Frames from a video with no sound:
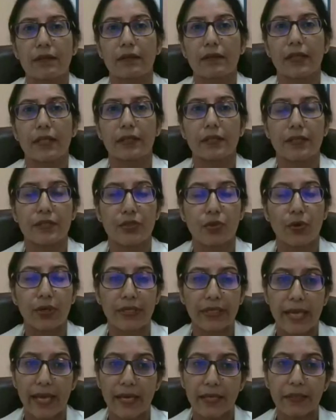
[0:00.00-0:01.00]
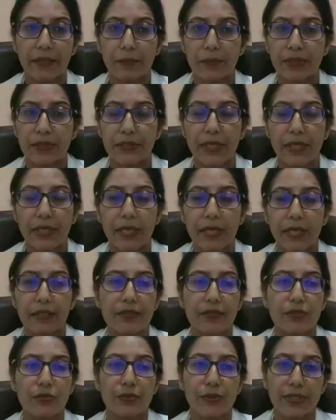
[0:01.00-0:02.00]
then there's contact
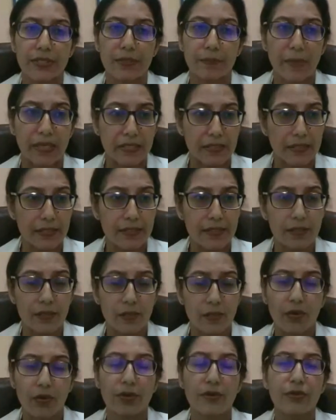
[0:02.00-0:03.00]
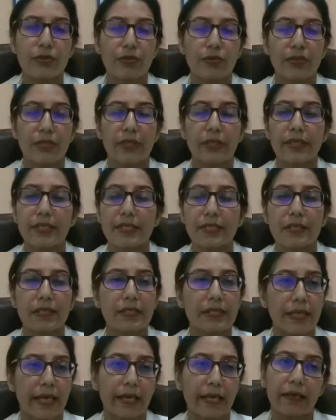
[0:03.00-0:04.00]
dermatitis to cosmetics and all. So the list
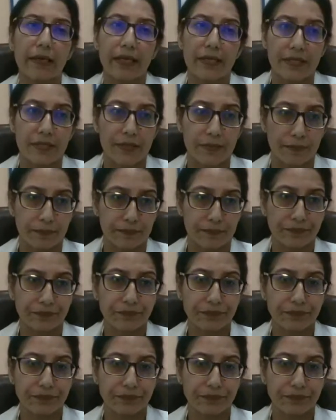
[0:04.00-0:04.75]
is endless.